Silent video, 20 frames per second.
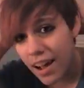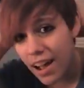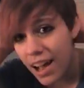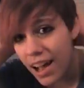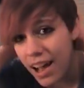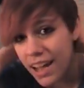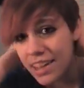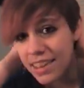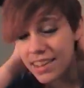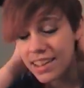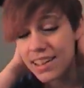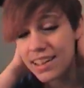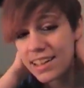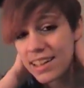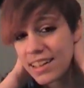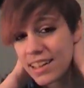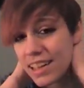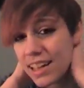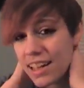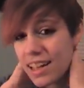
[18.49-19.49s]
I think
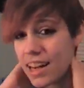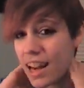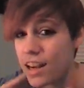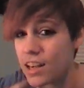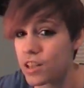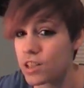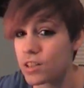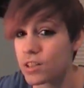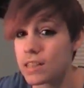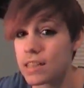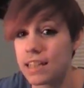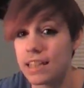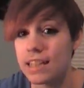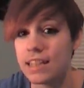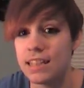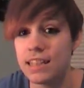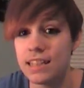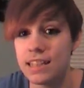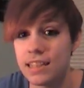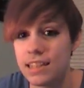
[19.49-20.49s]
it
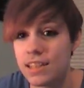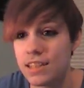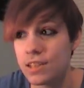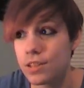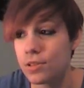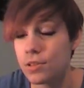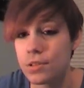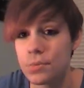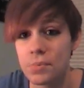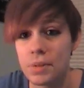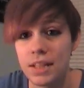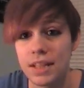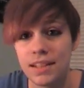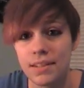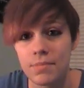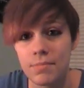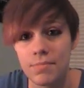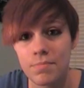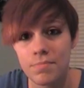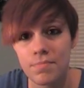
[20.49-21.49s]
actually suits me.
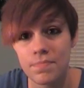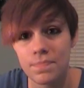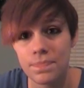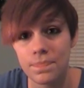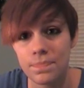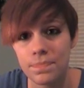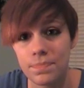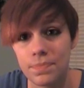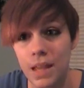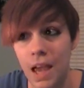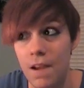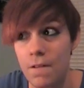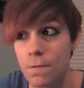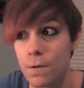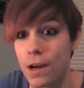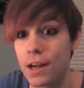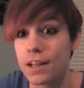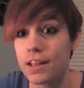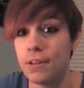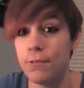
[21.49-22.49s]
I
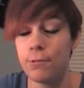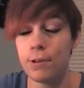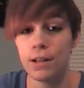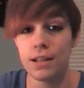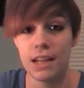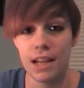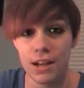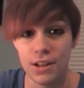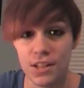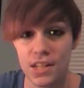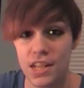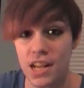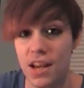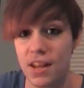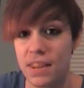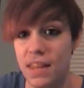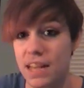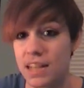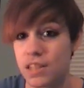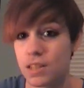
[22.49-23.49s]
finally found a hairstyle
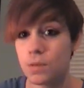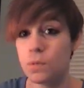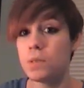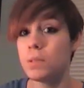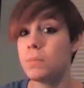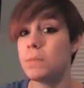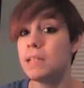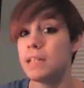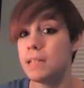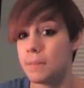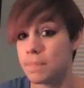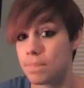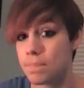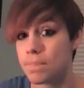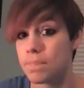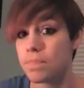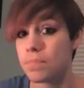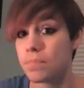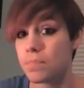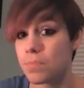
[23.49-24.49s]
that suits me,
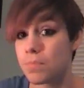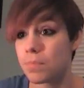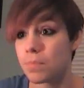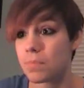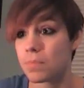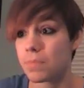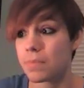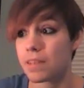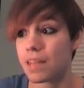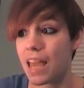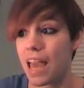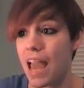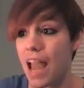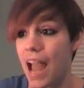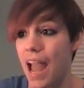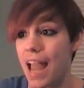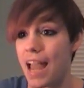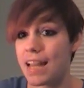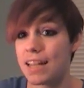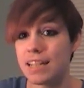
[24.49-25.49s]

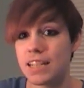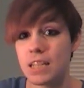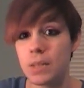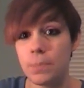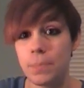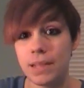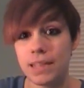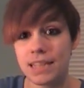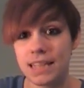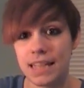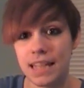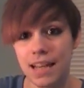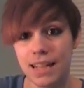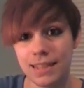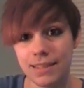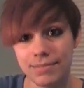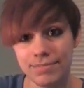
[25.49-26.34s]
and it's a pixie cut.